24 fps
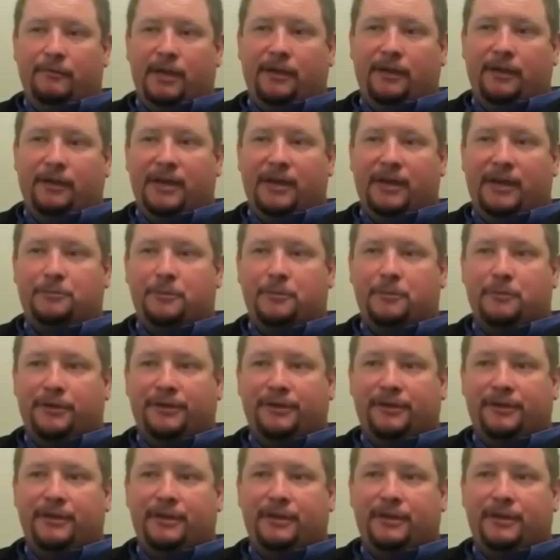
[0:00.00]

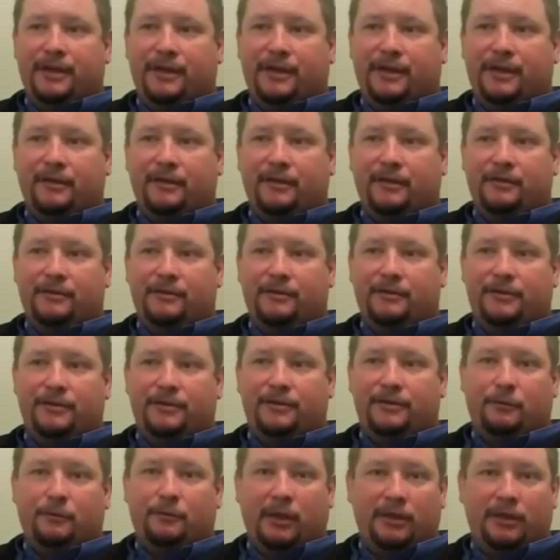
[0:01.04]
Investment
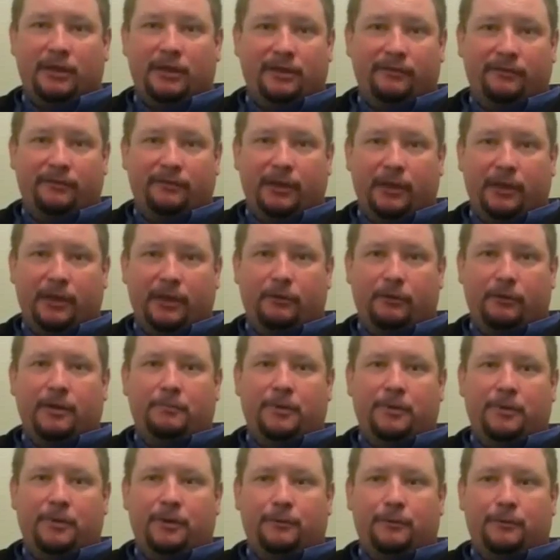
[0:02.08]
is relatively low,
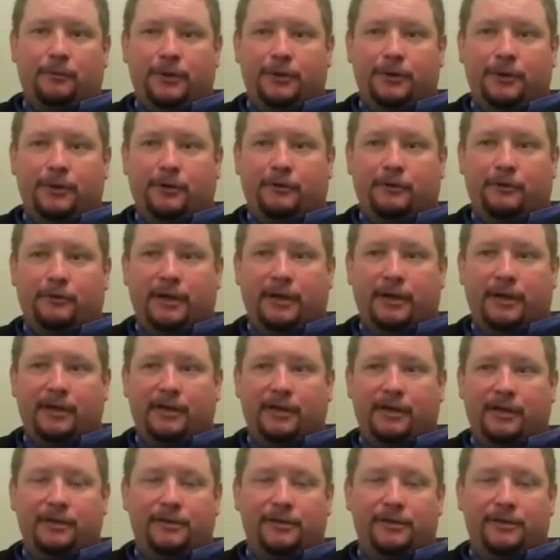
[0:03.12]
but the return
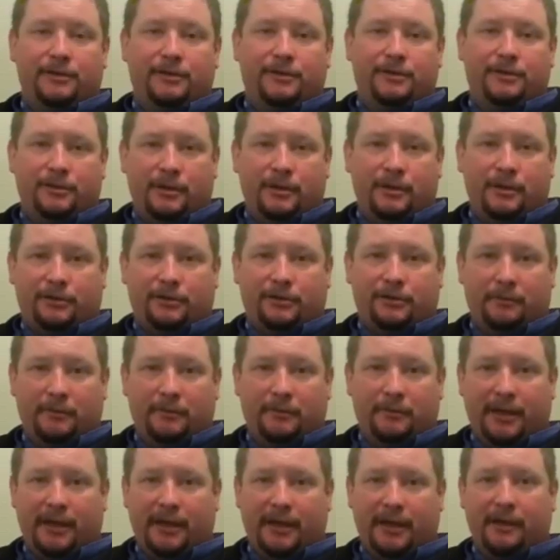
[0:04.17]
is
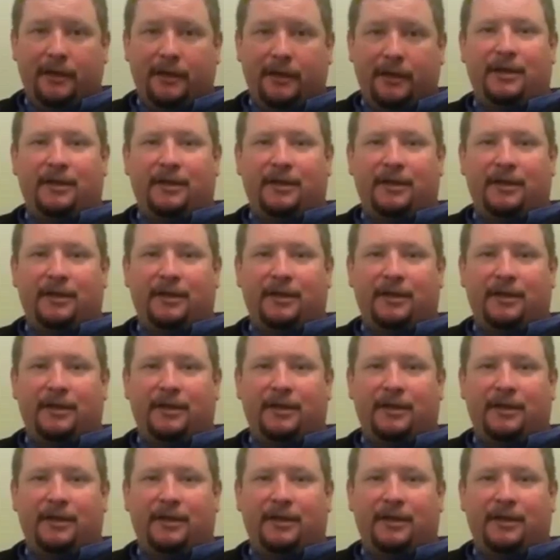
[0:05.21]
extremely high.